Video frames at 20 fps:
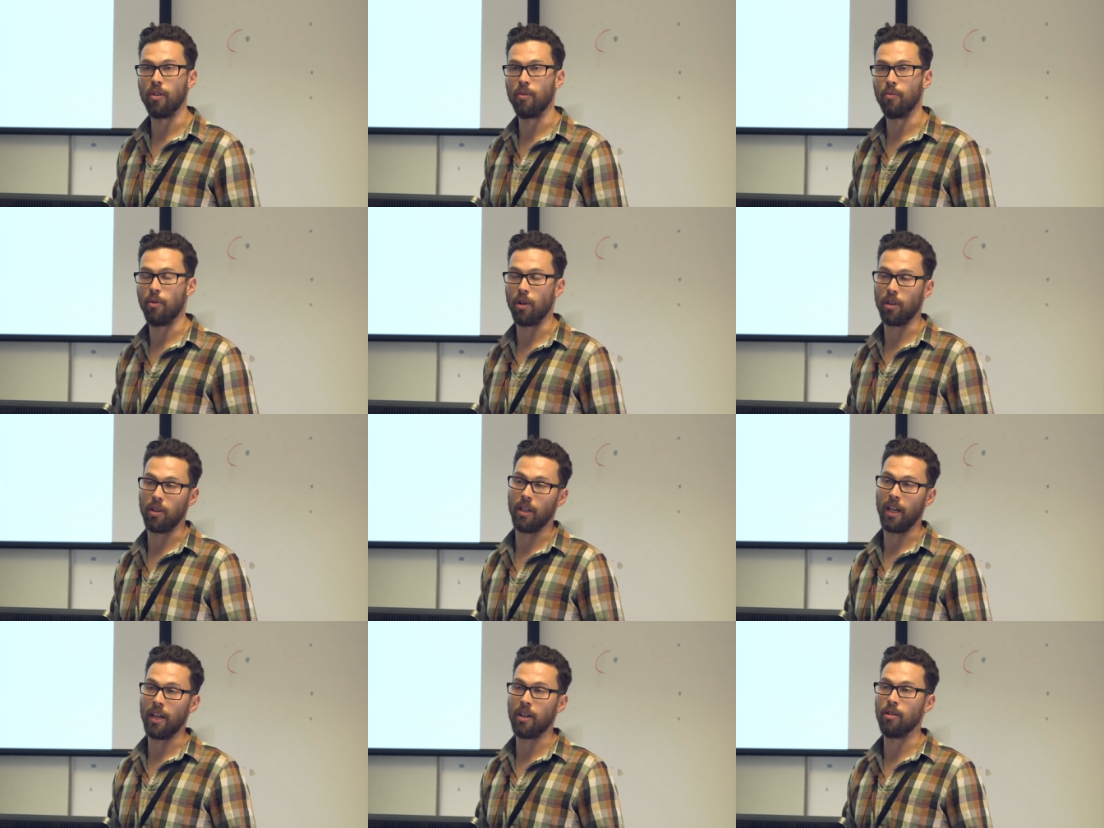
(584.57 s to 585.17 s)

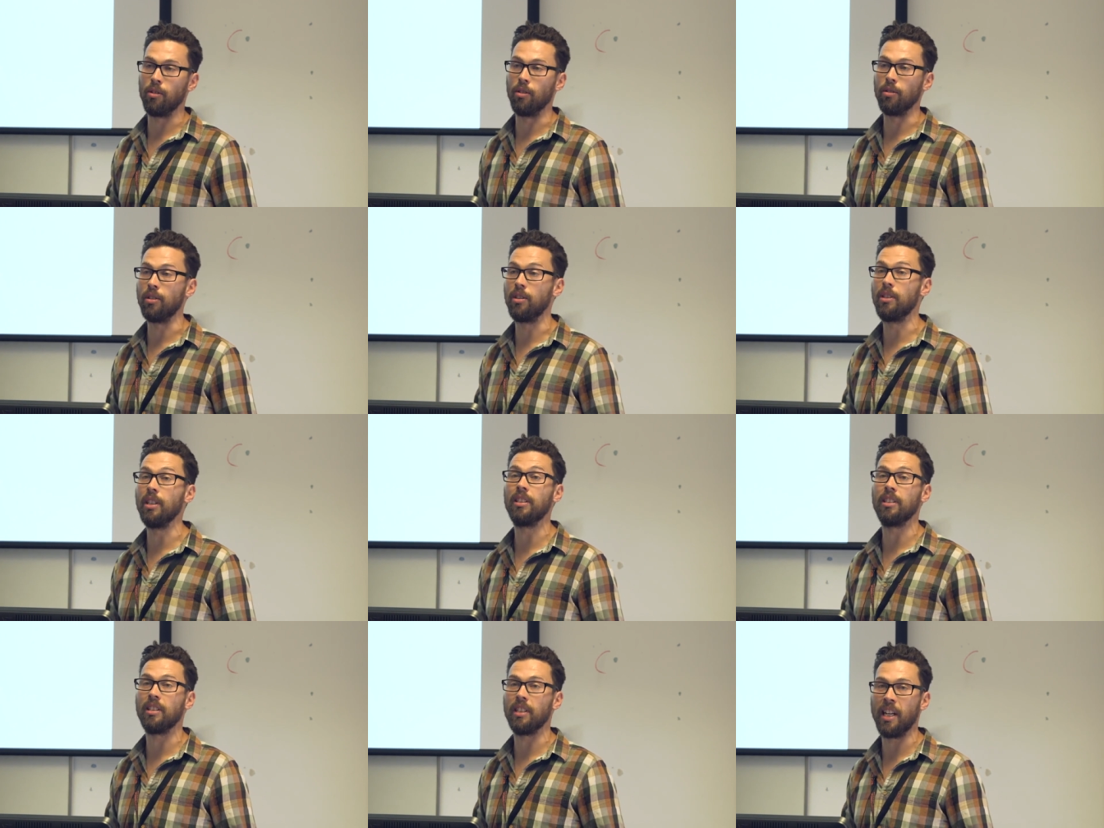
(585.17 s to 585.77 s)
what they call
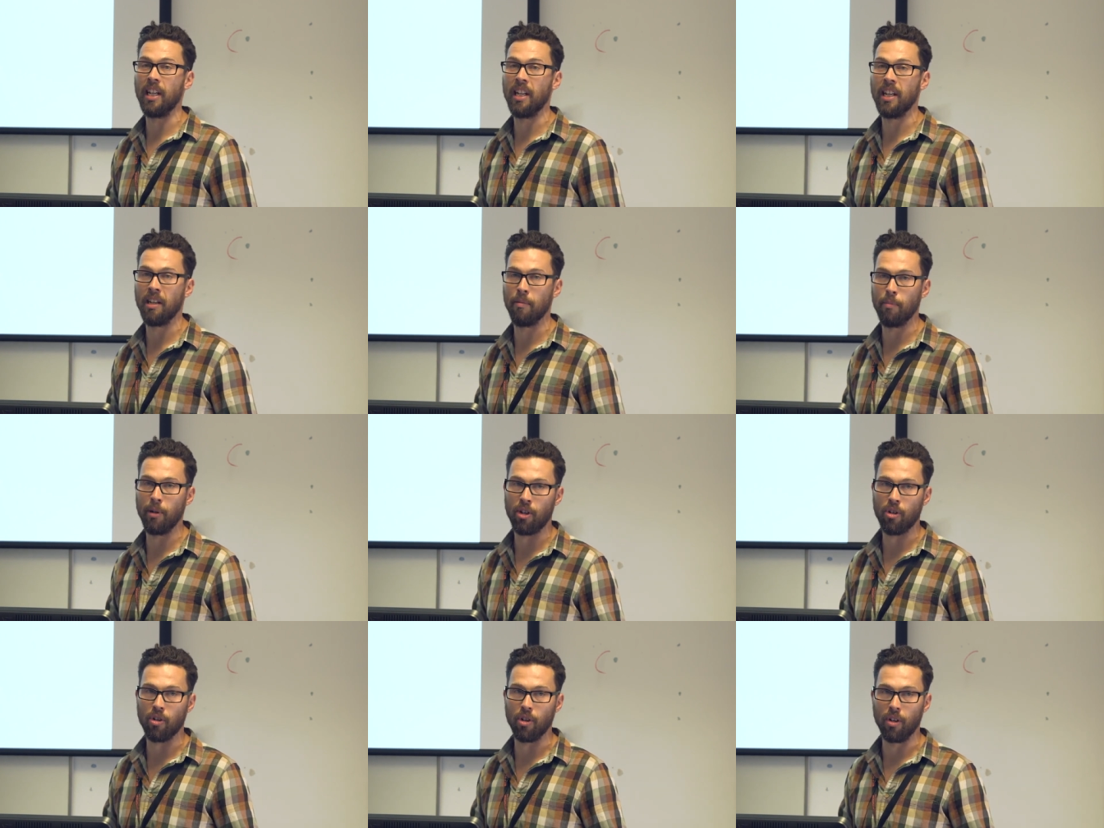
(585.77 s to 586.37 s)

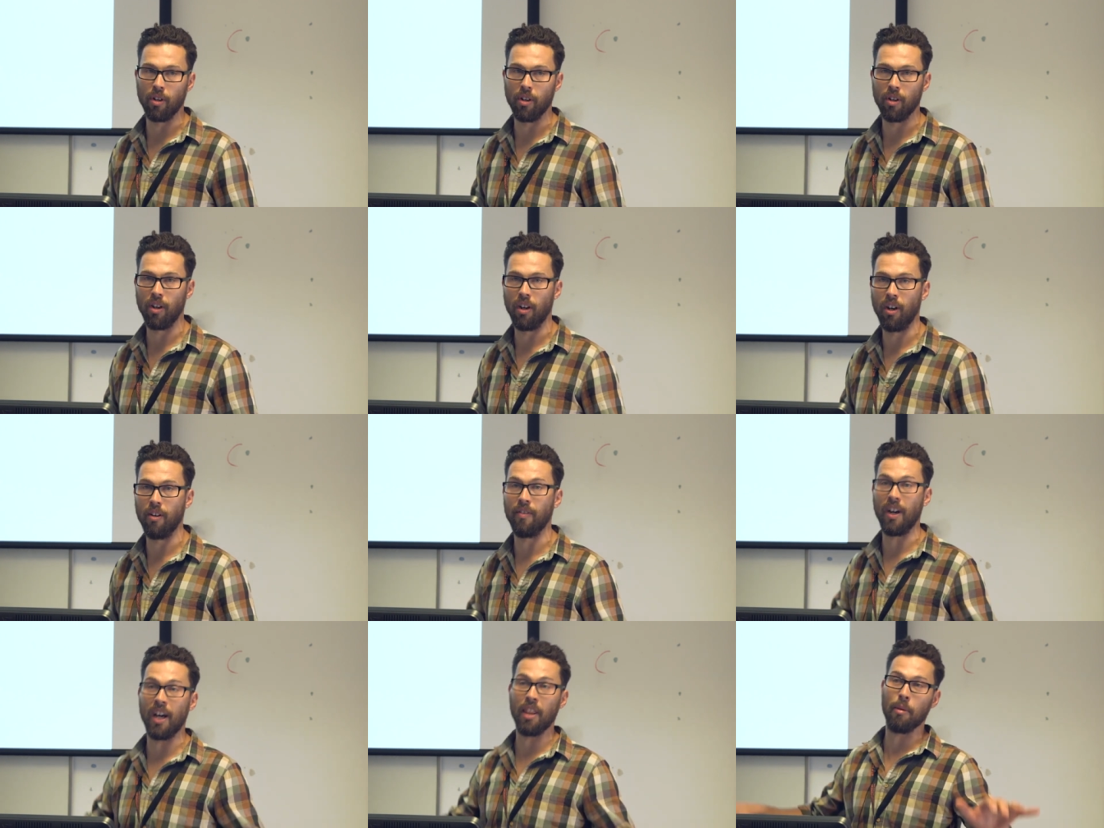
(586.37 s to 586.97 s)
disinhibition
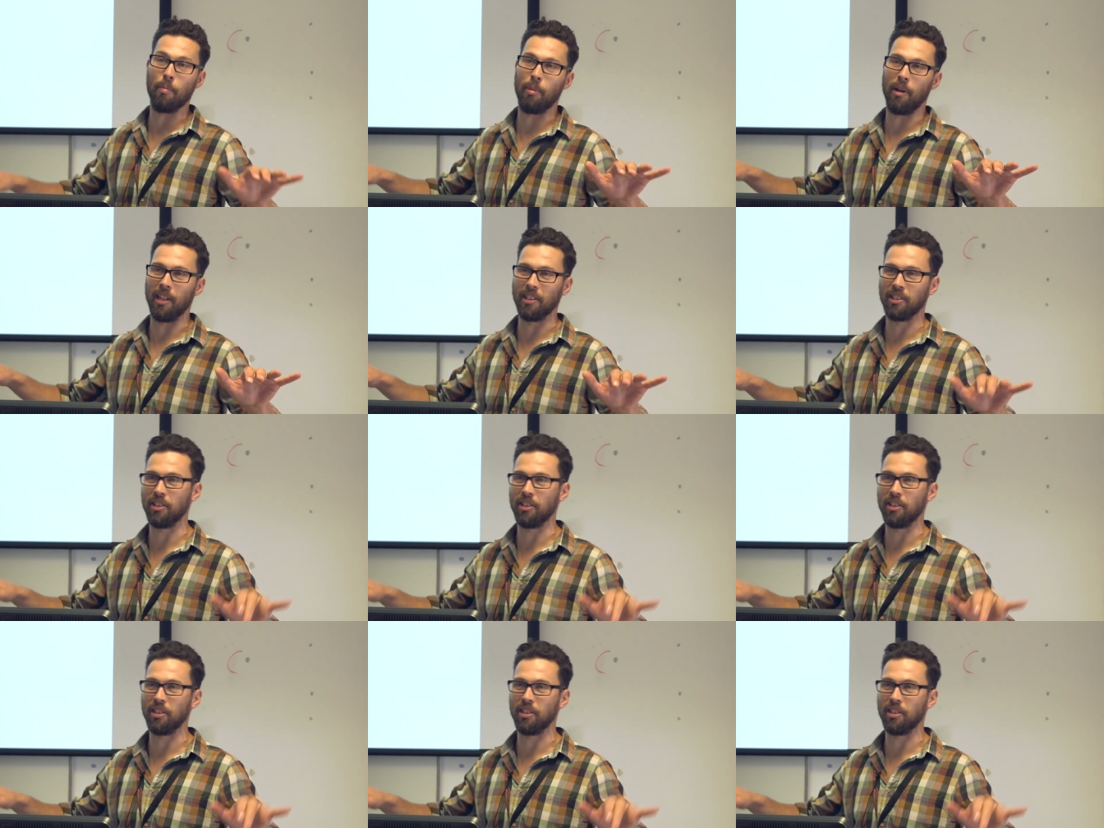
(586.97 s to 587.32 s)
of other parts.